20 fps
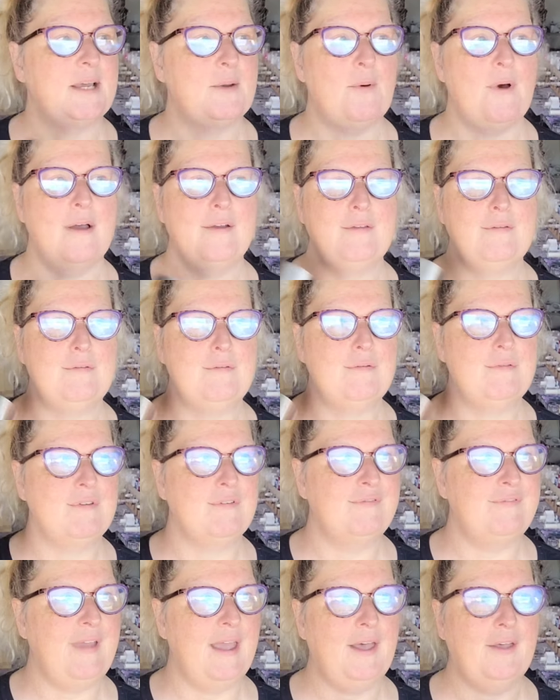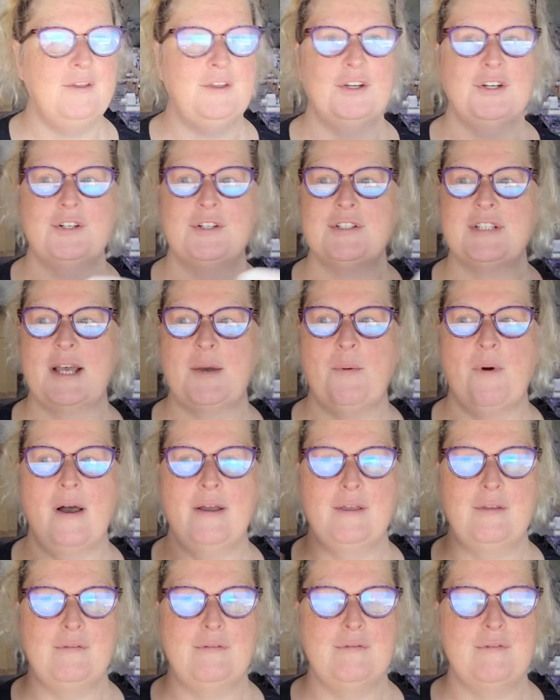I walk you through the failures. I
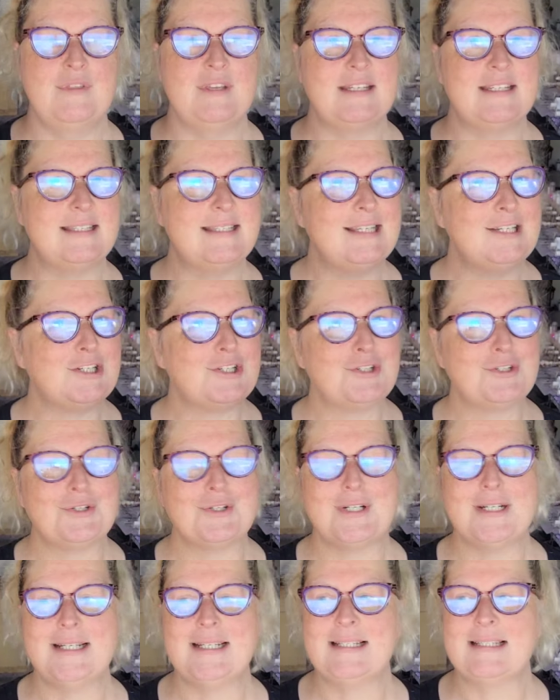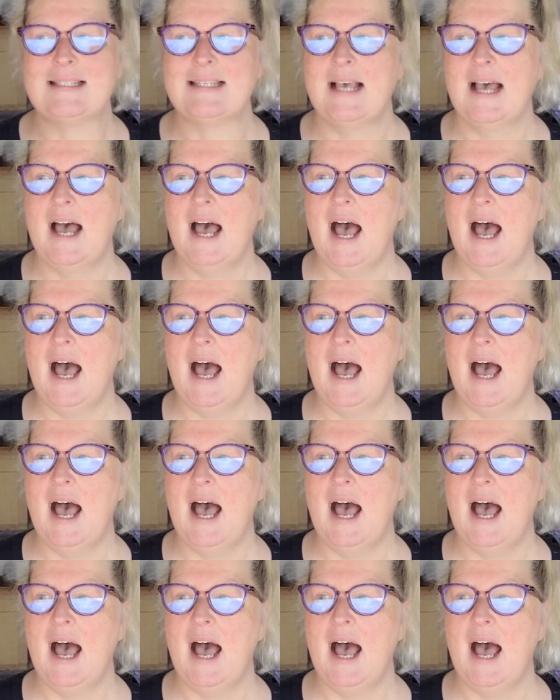walk you through the decision trees.